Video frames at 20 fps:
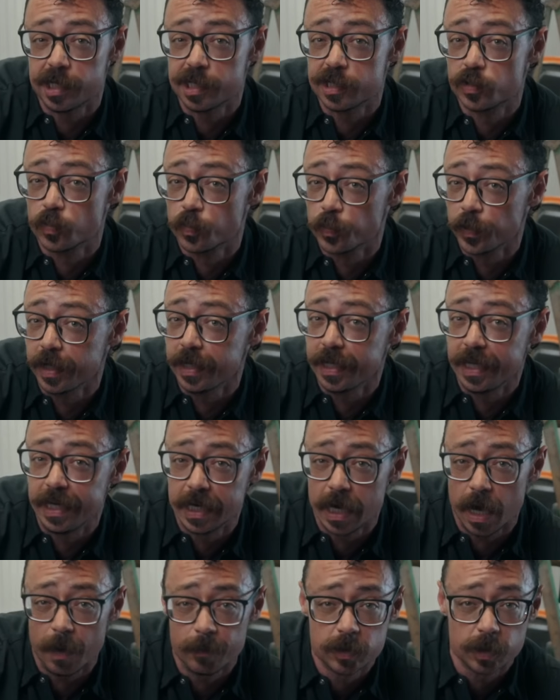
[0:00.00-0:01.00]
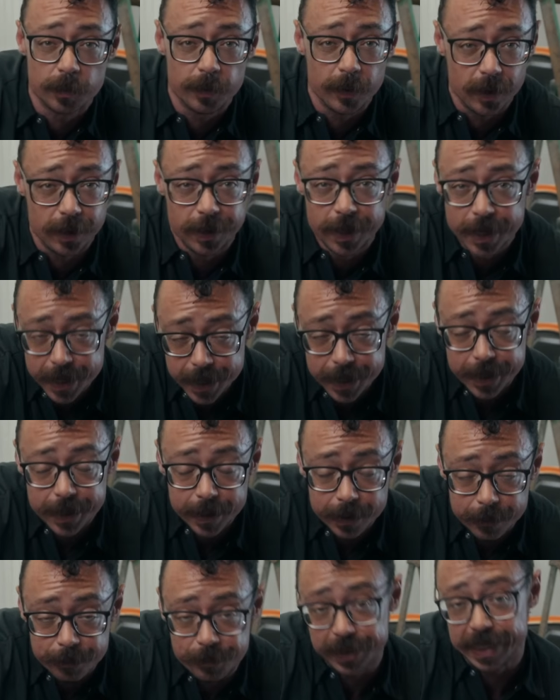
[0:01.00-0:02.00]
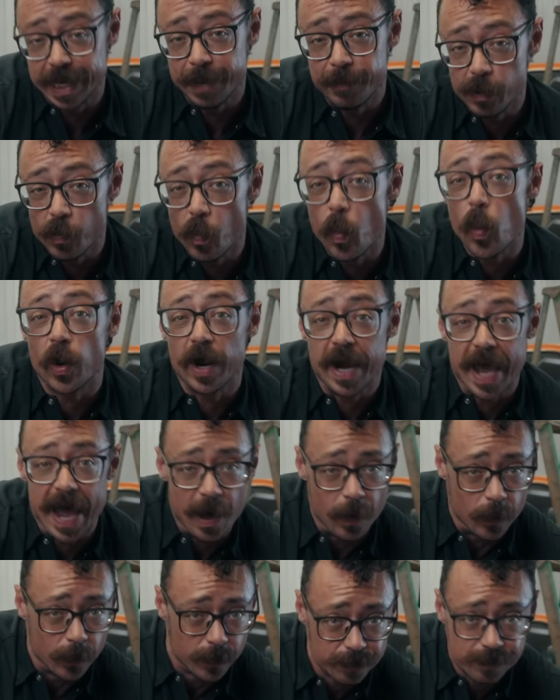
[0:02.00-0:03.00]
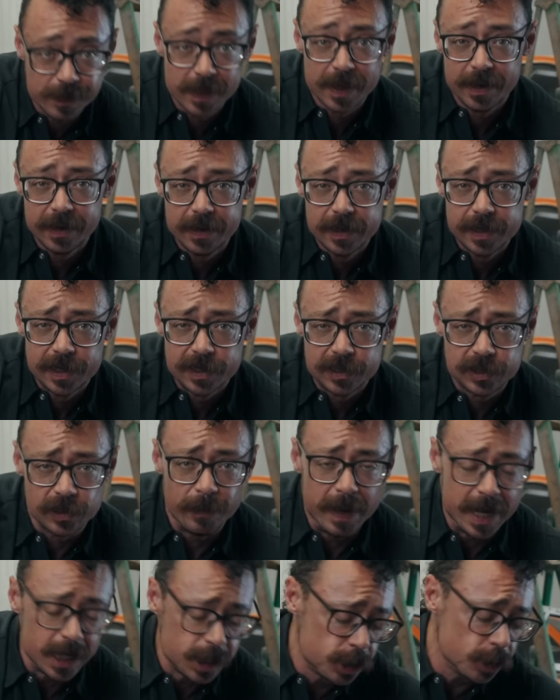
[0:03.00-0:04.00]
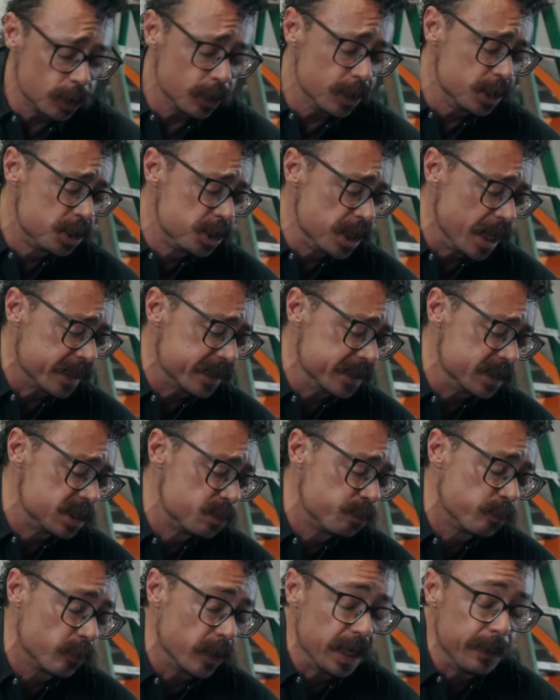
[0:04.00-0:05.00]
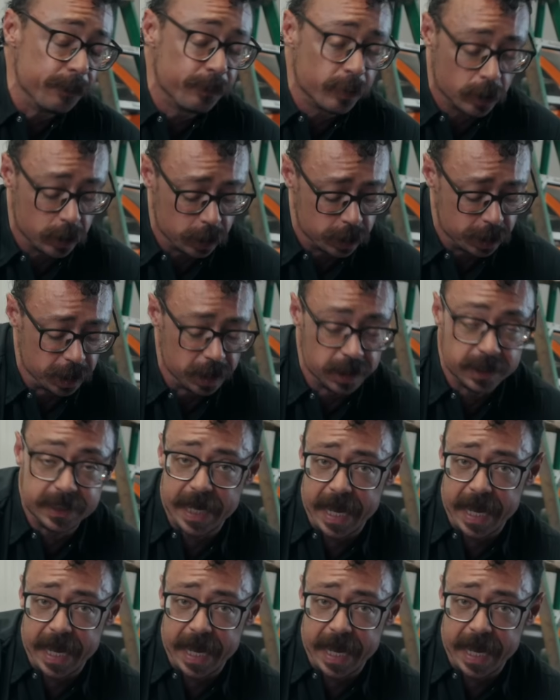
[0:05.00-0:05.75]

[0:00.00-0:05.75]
is really comfortable, but can be worn out. So make sure you check the spring perches